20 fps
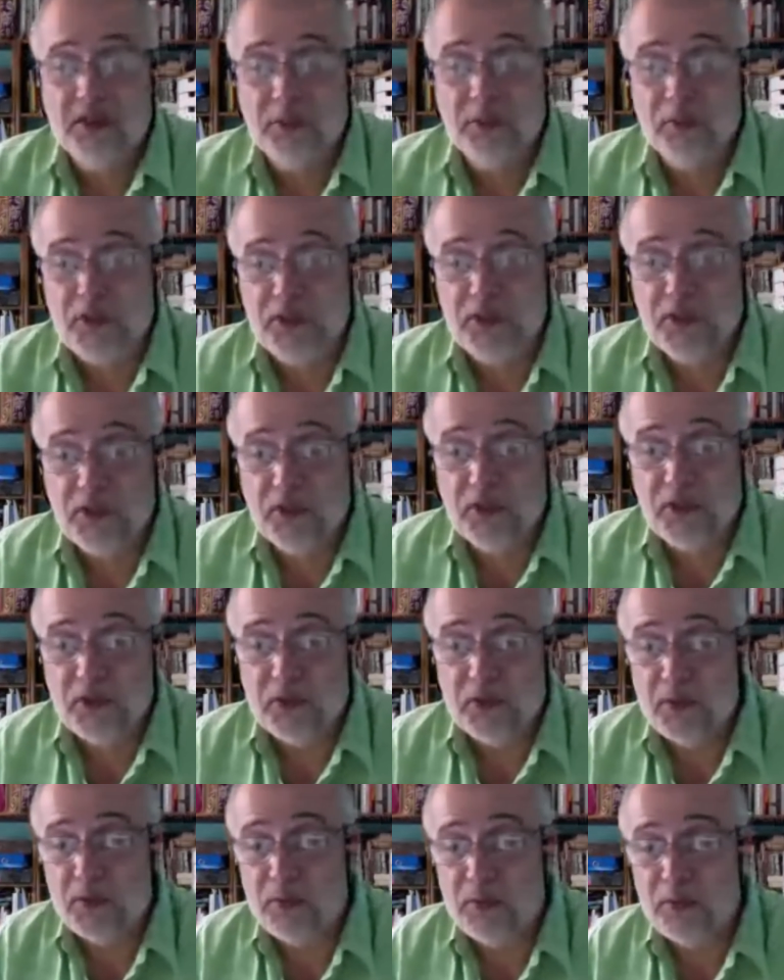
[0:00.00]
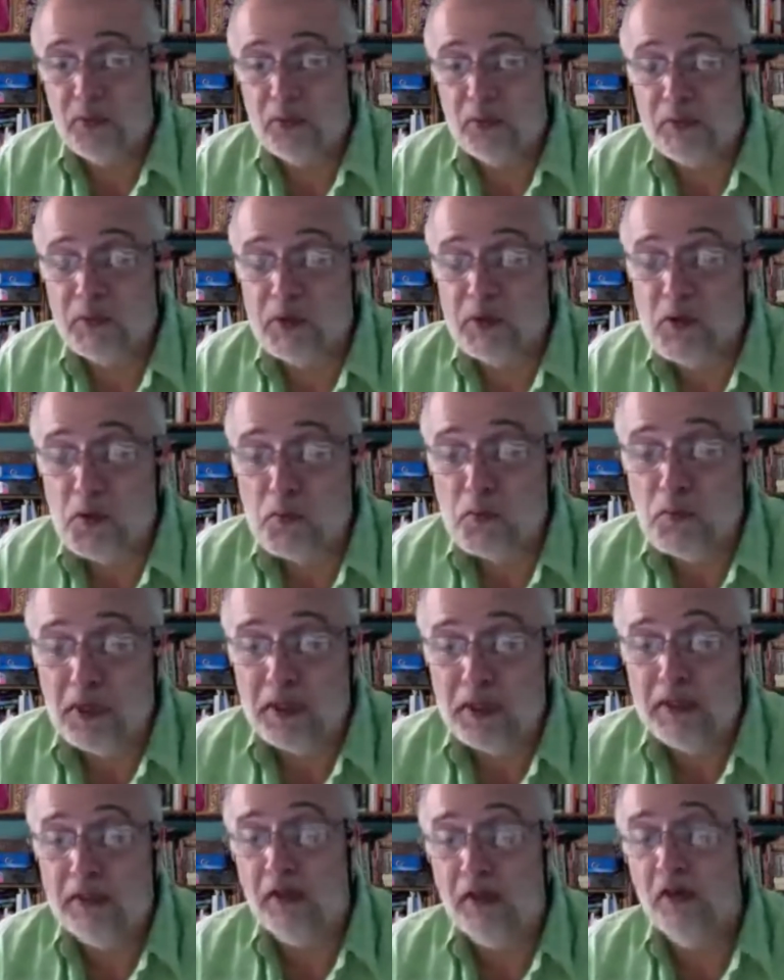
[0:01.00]
pursue what could
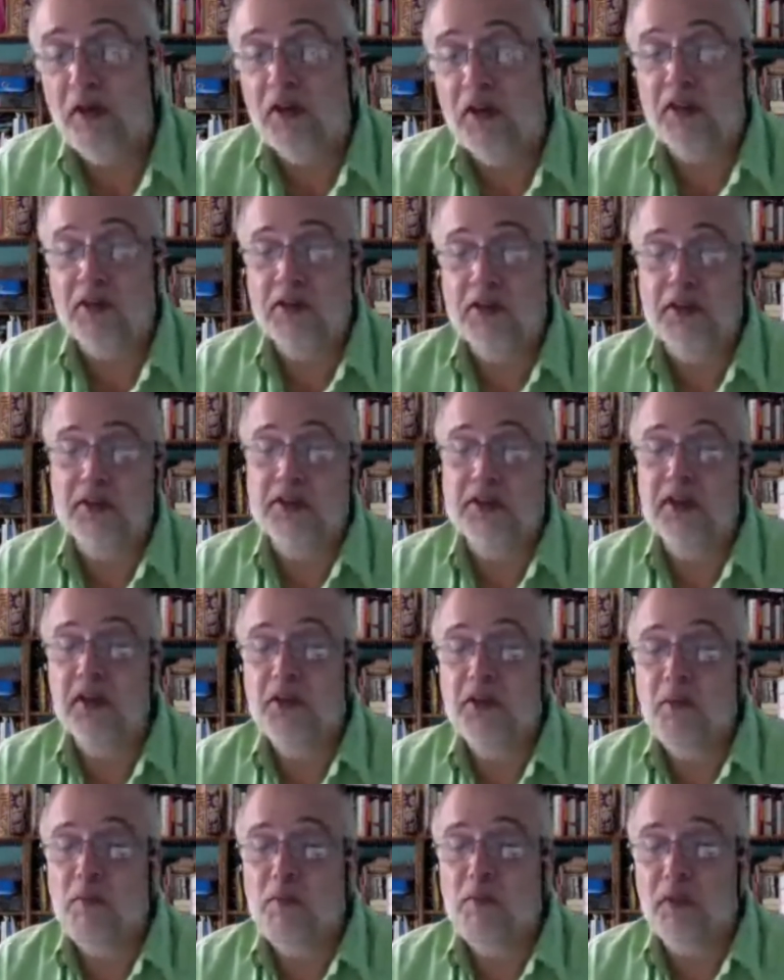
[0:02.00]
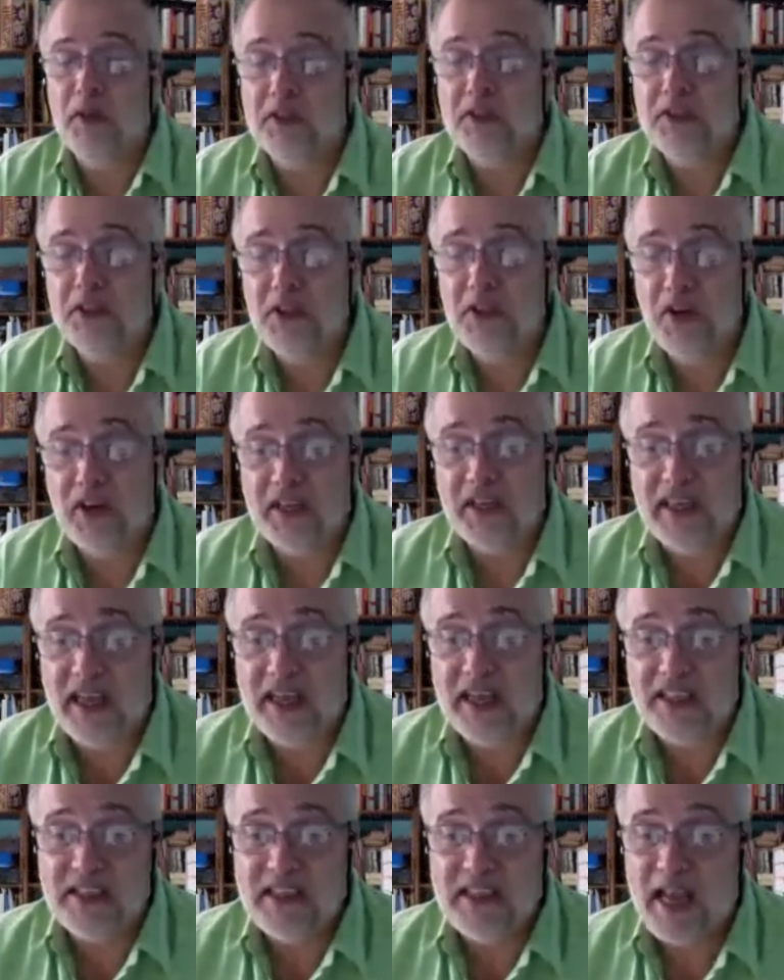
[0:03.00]
be argued as slightly
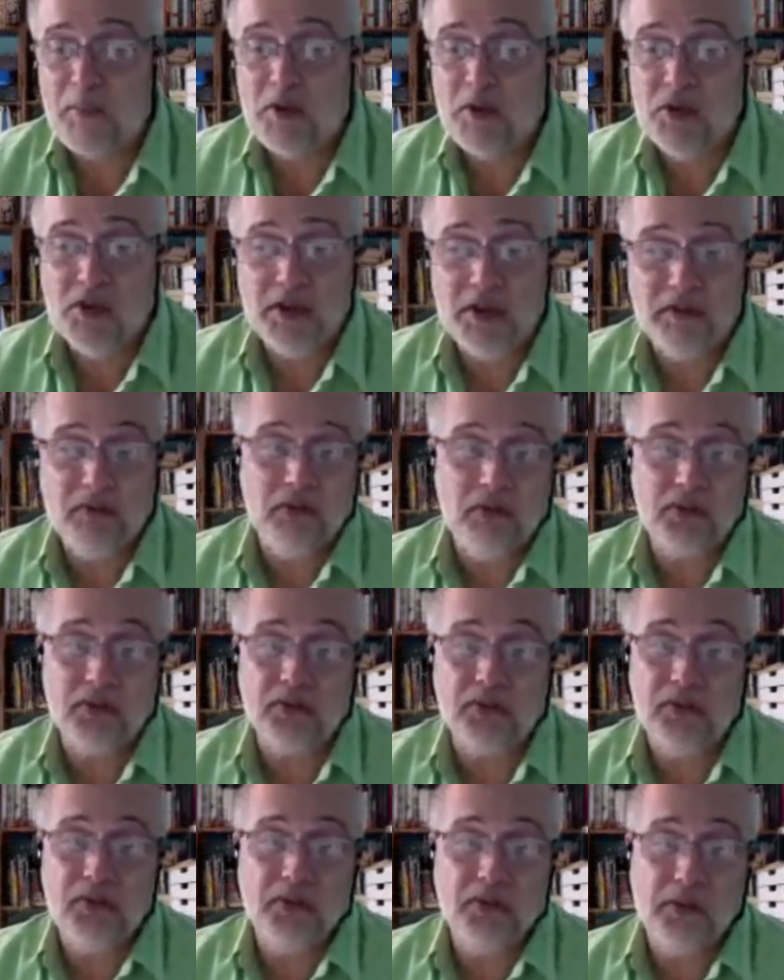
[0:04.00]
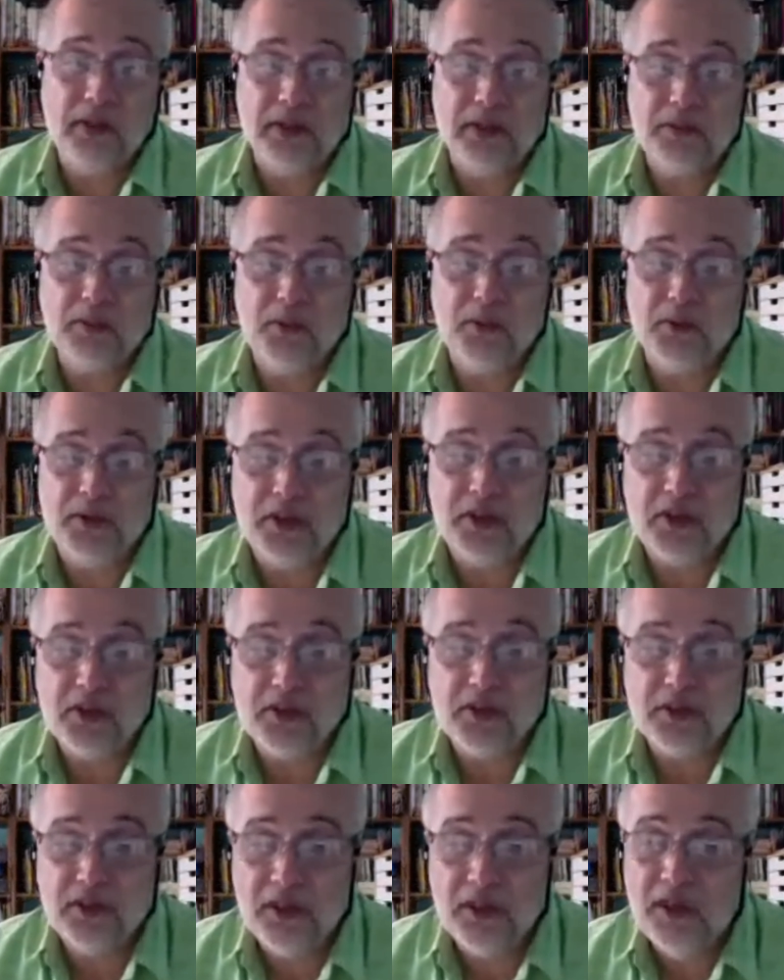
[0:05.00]
less damaging fossil fuel
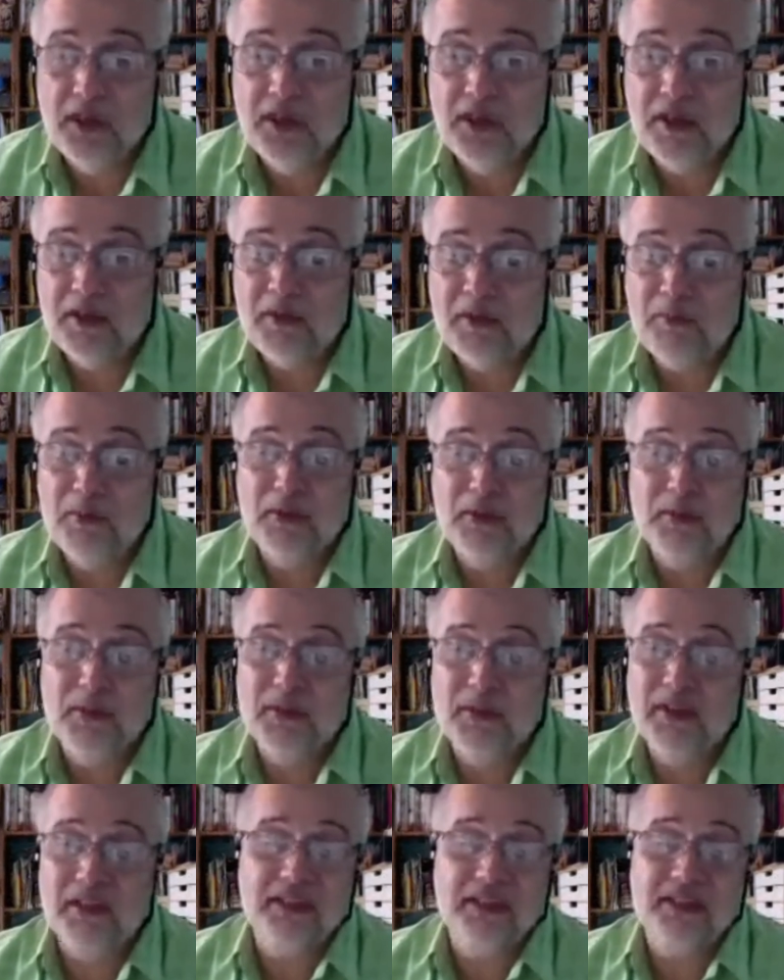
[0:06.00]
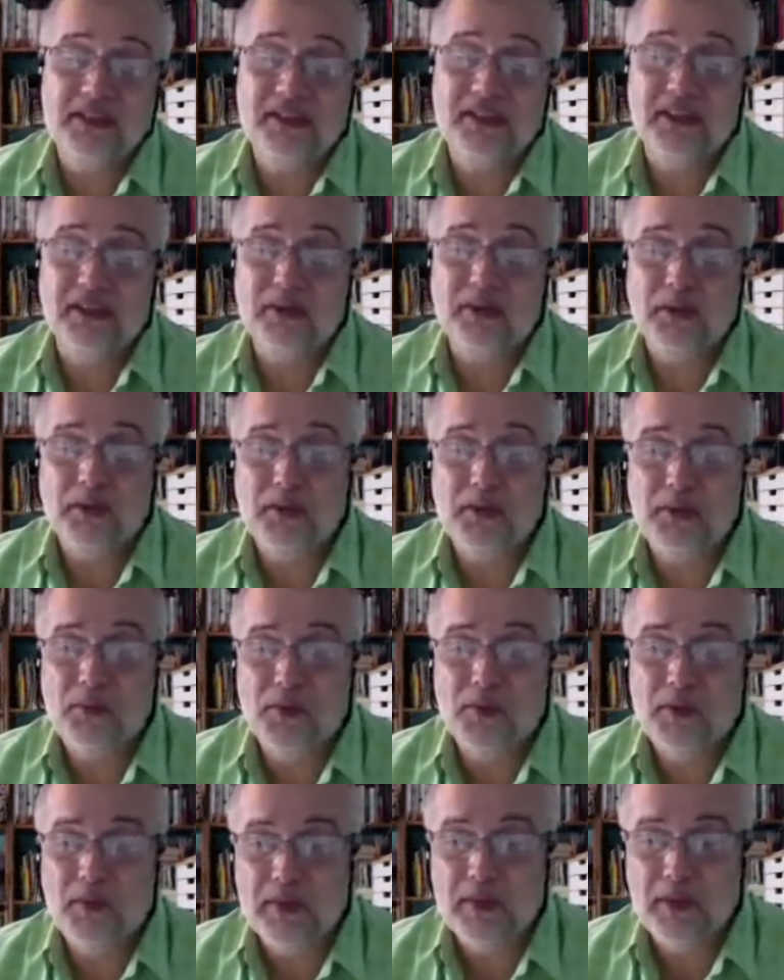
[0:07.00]
exploitation. But I mean, that's
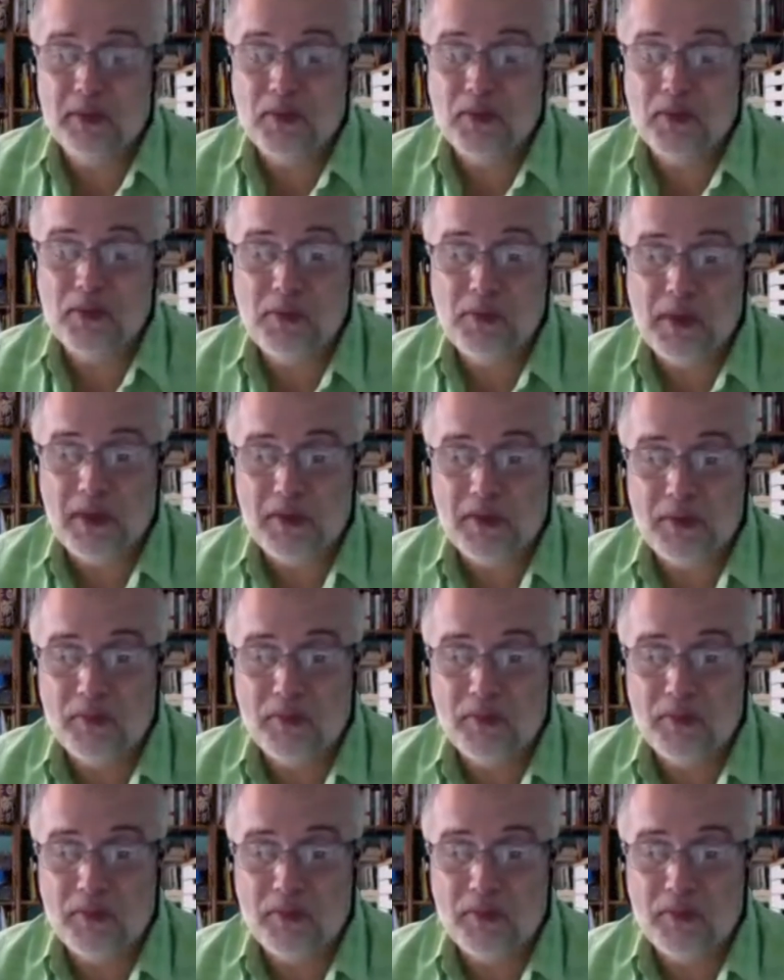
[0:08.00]
we know all about